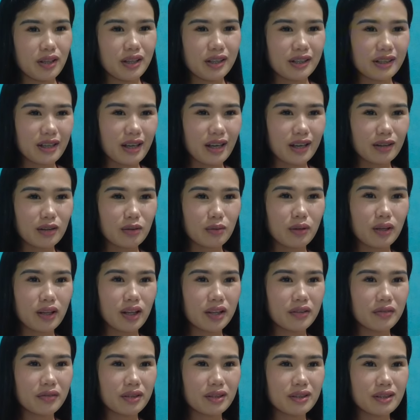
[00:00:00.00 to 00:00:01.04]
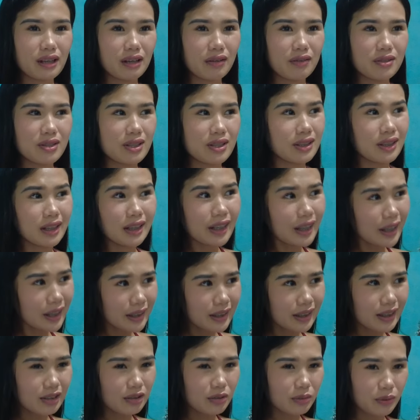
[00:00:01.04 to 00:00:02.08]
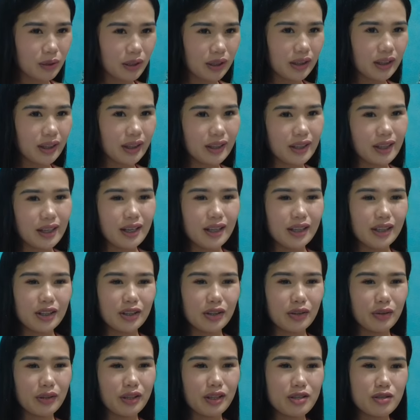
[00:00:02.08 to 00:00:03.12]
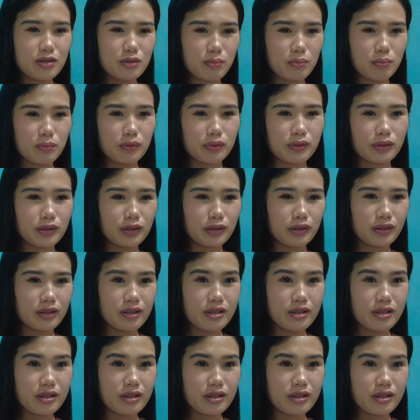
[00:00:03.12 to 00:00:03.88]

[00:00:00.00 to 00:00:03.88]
Get to 100,000. I like that one. Like, you know, he support